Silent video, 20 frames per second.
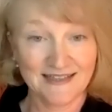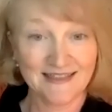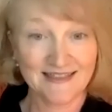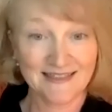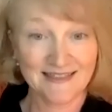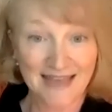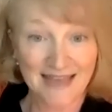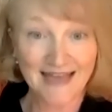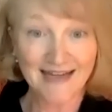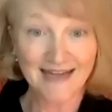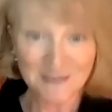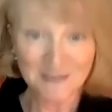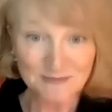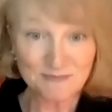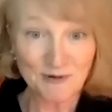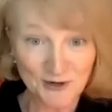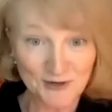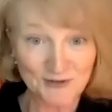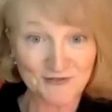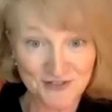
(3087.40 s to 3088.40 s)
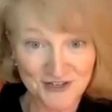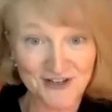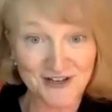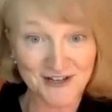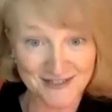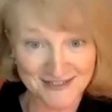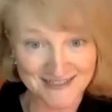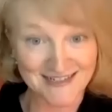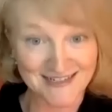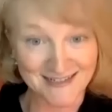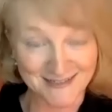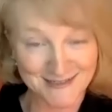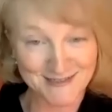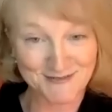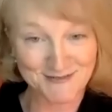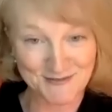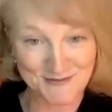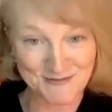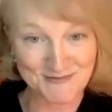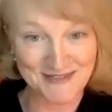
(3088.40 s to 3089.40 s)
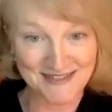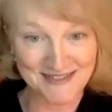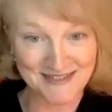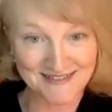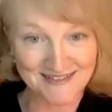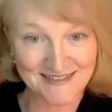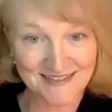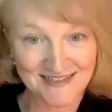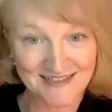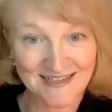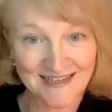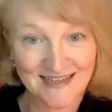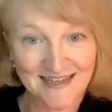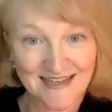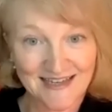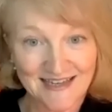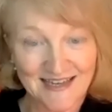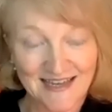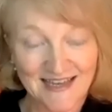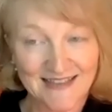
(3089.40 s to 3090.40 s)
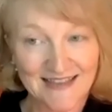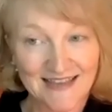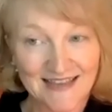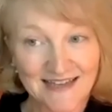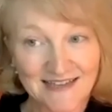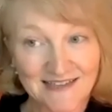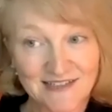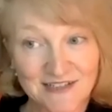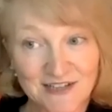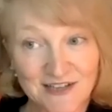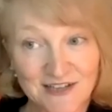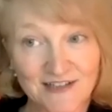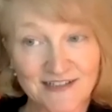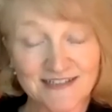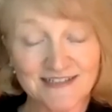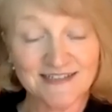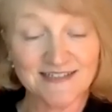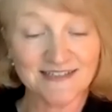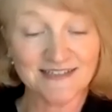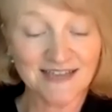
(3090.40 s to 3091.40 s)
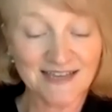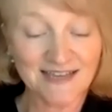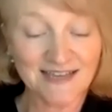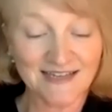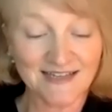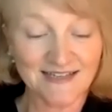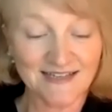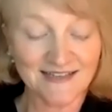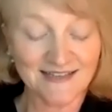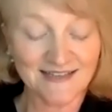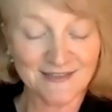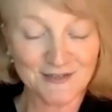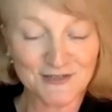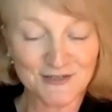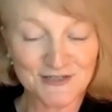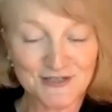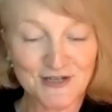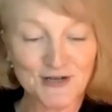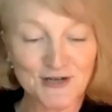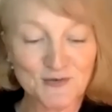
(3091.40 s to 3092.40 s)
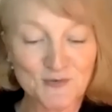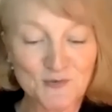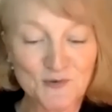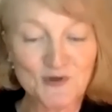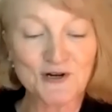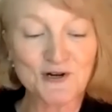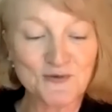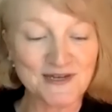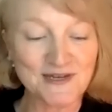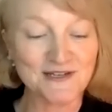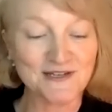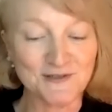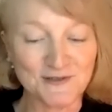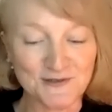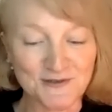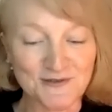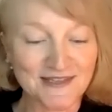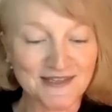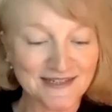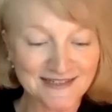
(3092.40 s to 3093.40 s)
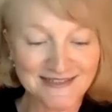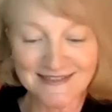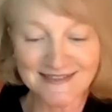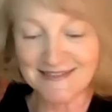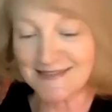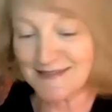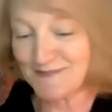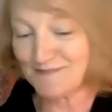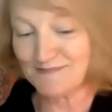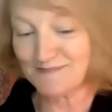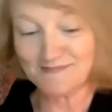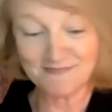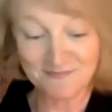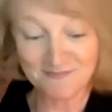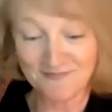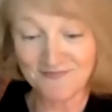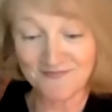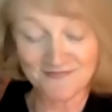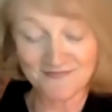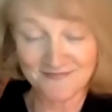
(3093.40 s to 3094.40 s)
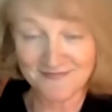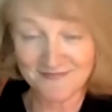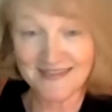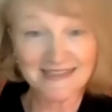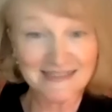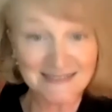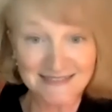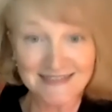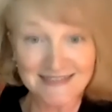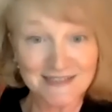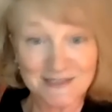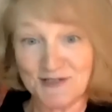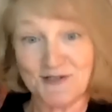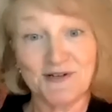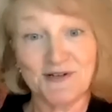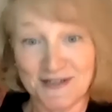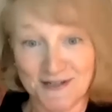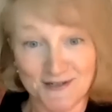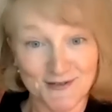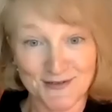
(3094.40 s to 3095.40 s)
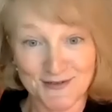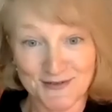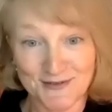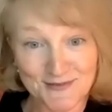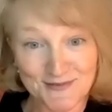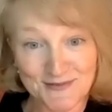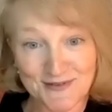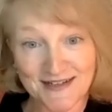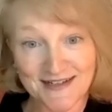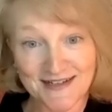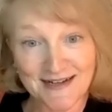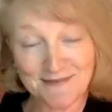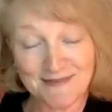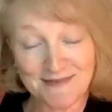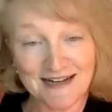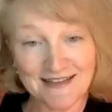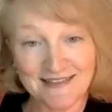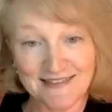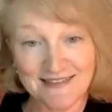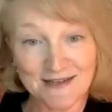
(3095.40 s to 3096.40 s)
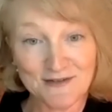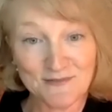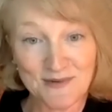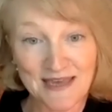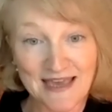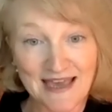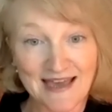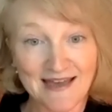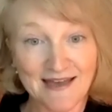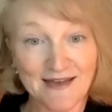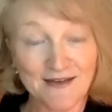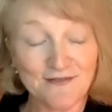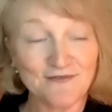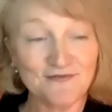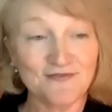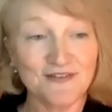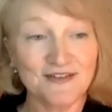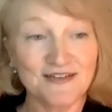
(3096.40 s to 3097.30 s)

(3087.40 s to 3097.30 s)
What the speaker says: that is part of the context for me. And that is not to say that there's not work we do that is interior, right? I mean, I think we have